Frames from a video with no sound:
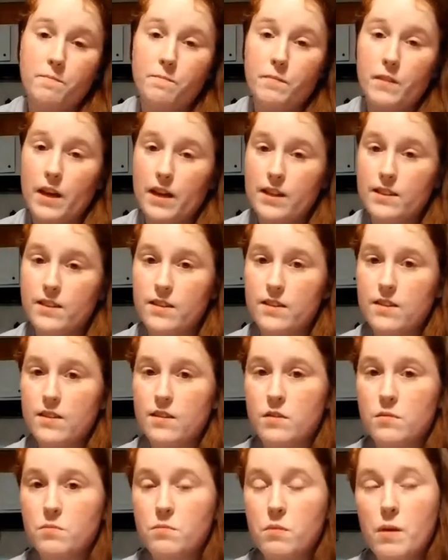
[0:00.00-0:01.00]

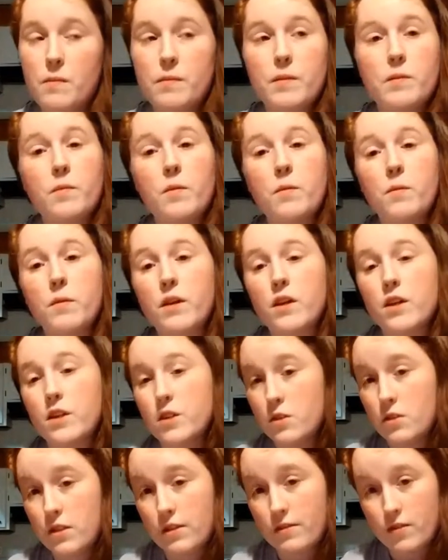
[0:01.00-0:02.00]
that's probably what we're going
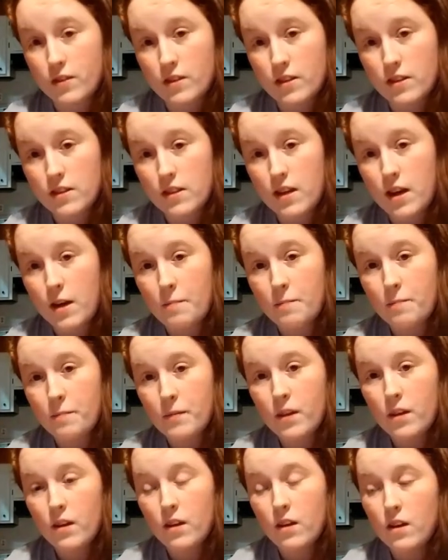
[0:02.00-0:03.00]
to do different this time.
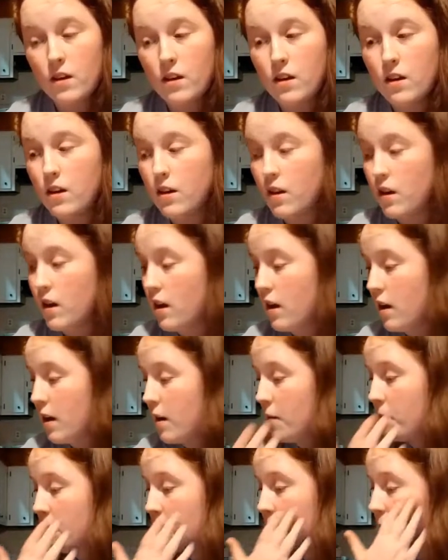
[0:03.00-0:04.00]

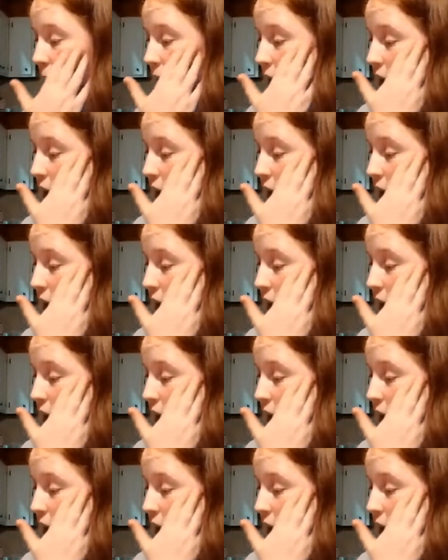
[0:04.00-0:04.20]
I